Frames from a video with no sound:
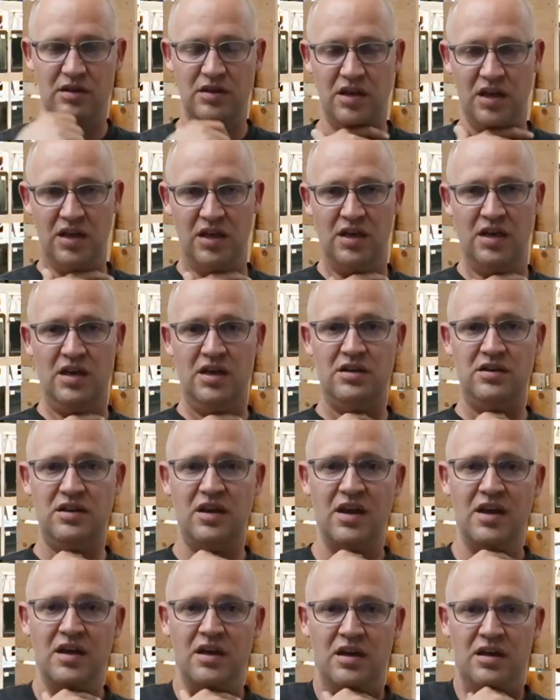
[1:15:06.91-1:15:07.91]
And
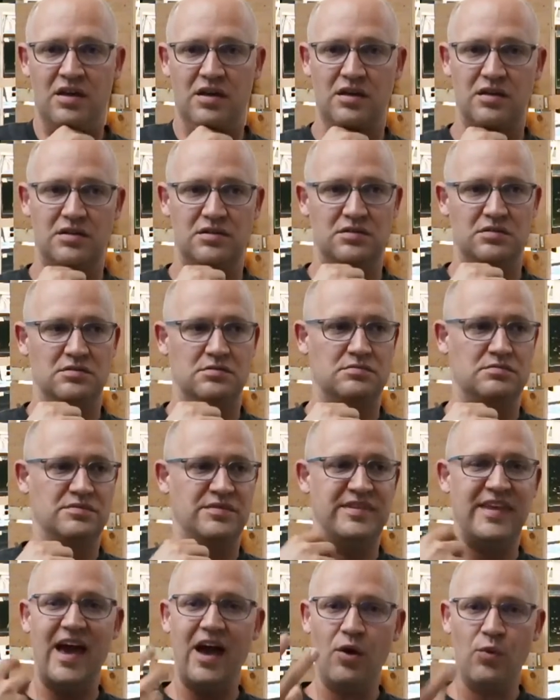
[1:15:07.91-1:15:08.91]

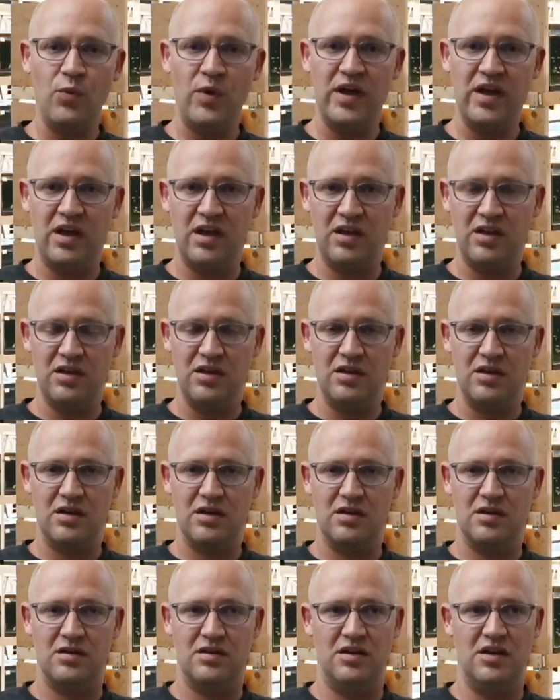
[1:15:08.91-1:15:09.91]
that way,
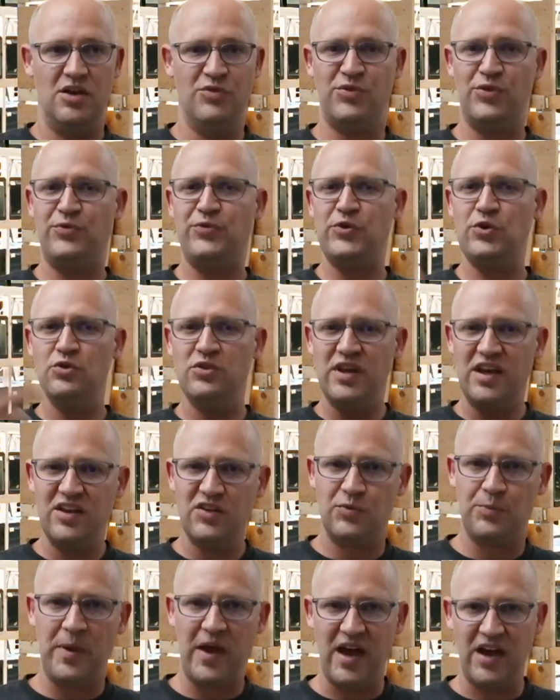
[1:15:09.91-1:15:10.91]
if a few
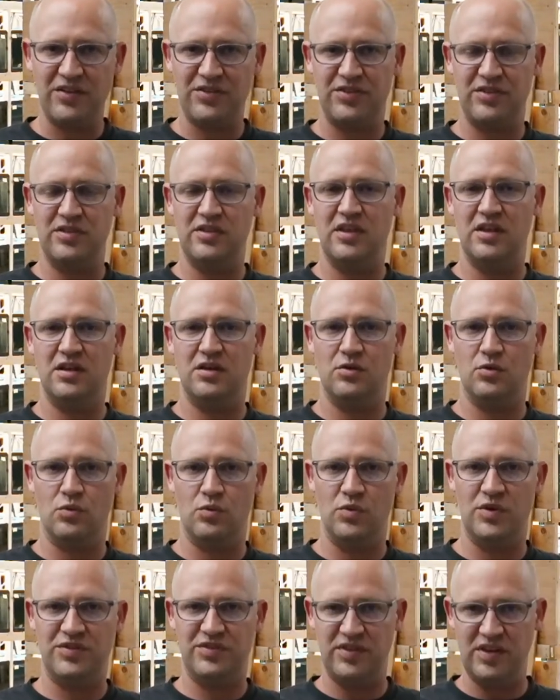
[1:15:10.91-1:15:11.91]
days pass and then
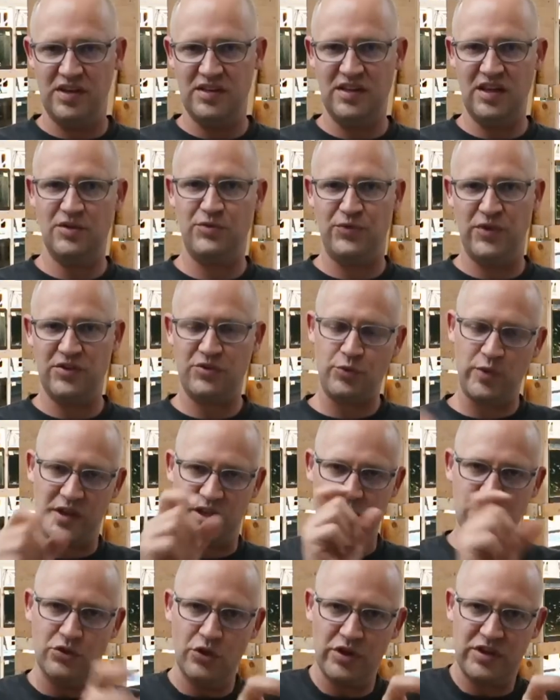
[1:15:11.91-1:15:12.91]
we see a dead fish, we
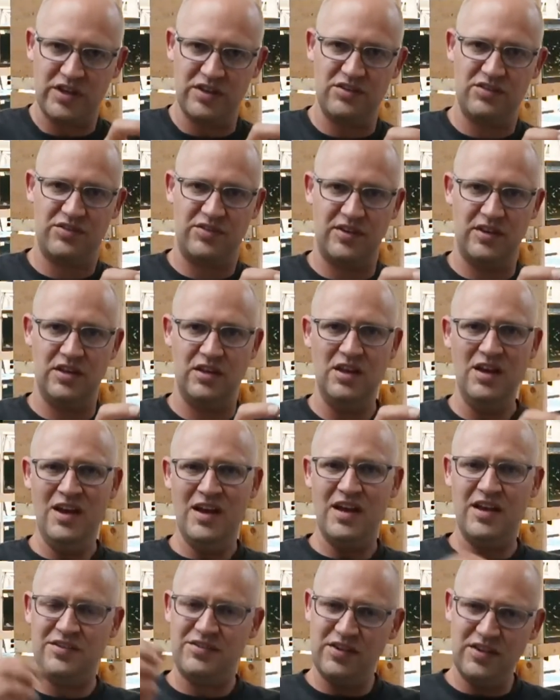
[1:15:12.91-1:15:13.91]
can look and see,
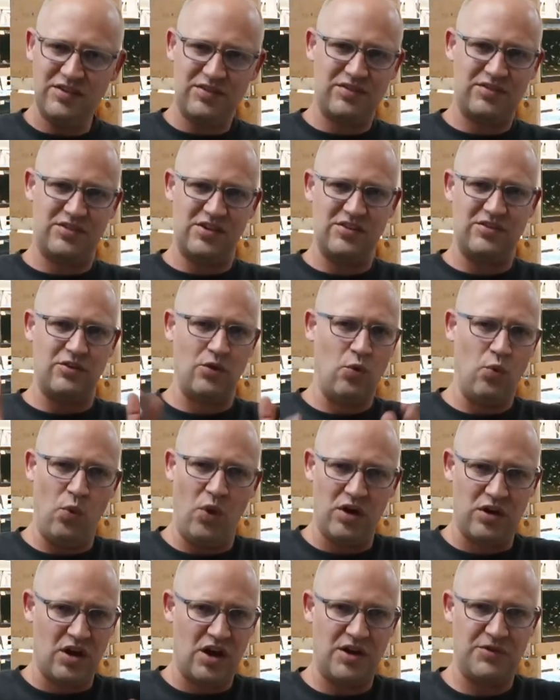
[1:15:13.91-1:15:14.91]
is this just a
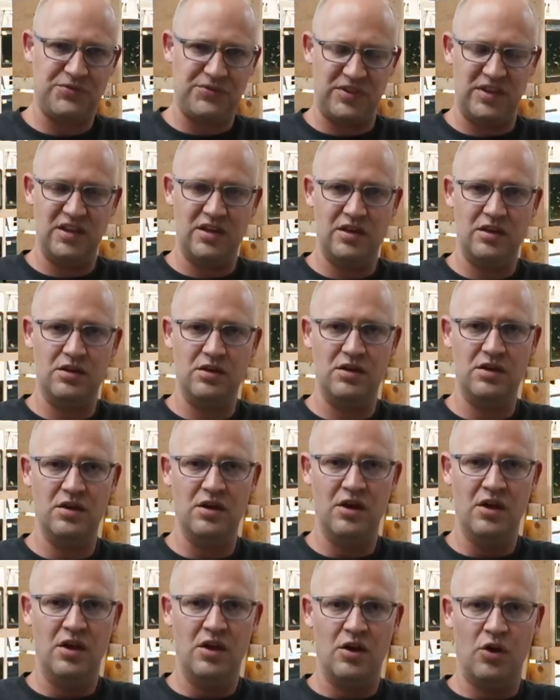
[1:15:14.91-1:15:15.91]
one-off thing?
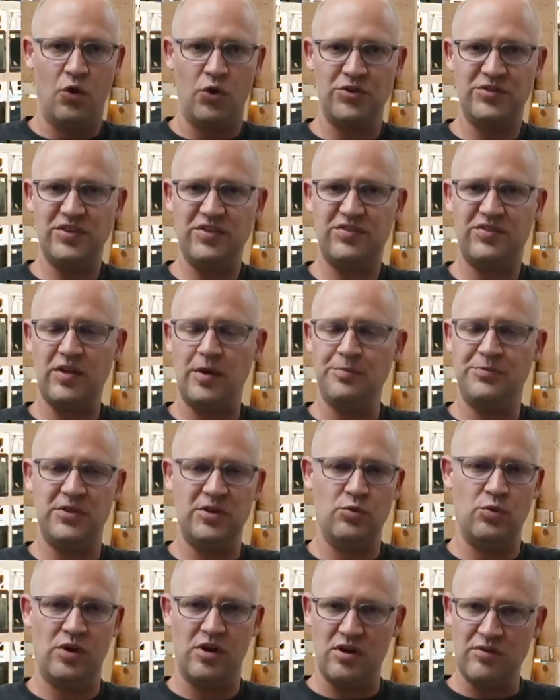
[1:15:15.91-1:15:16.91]
Or is this
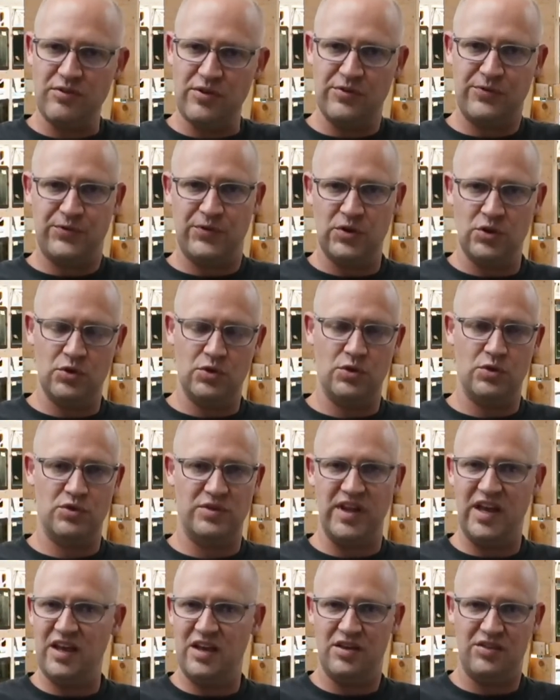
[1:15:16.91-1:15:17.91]
something where every few
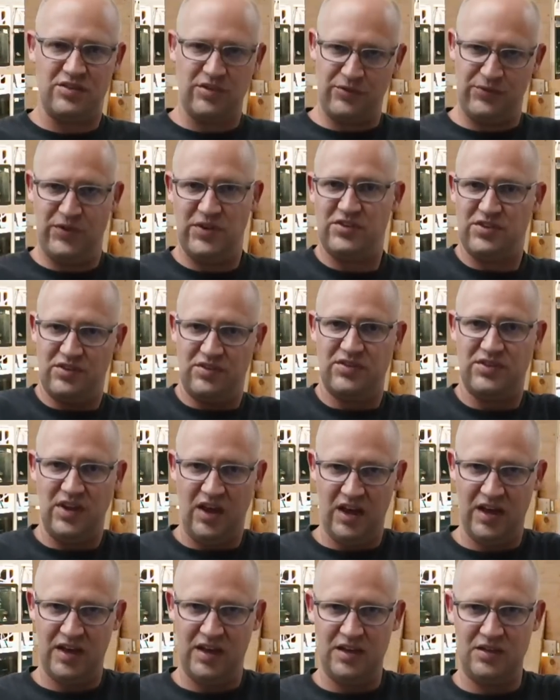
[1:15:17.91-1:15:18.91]
days a fish is
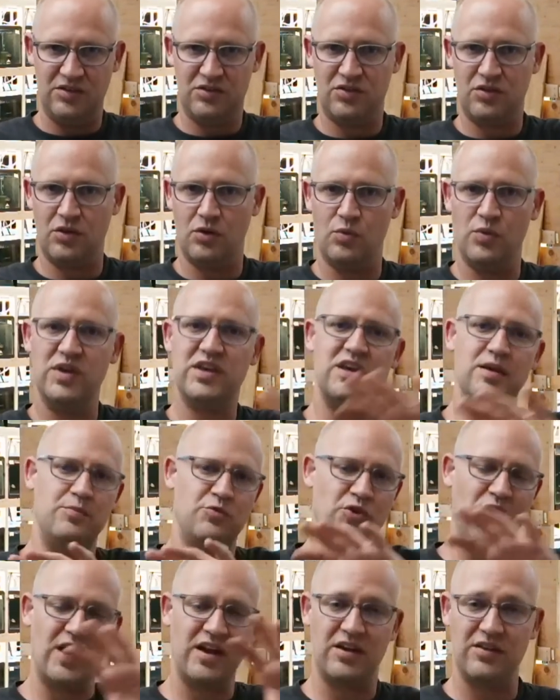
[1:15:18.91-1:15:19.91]
dying? So we keep
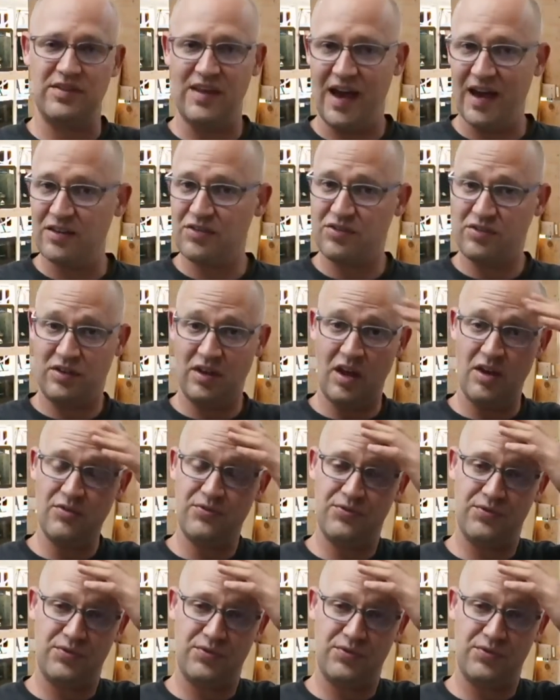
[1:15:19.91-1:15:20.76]
track of that stuff.